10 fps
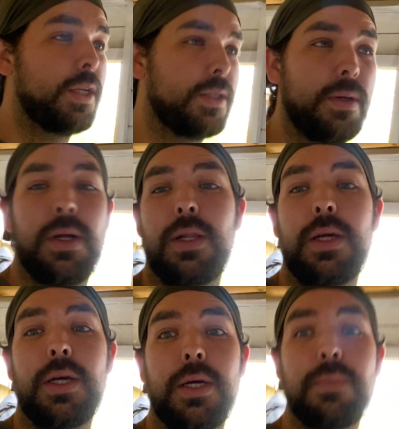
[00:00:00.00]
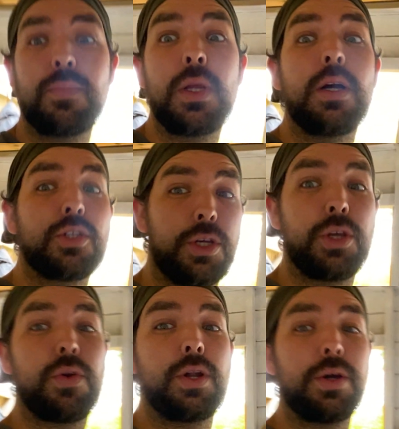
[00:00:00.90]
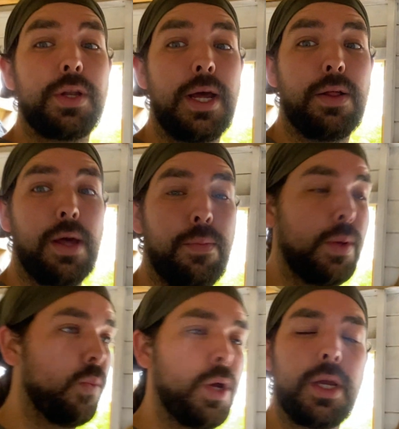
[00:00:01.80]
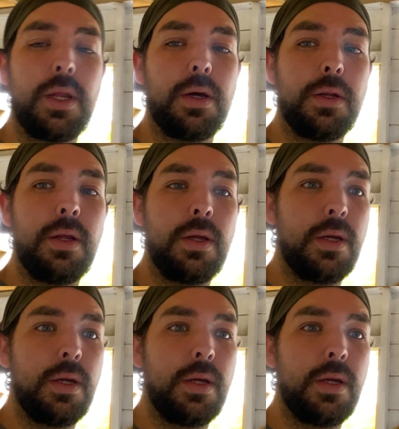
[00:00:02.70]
So I'll show you the crinoid now that I've been working on.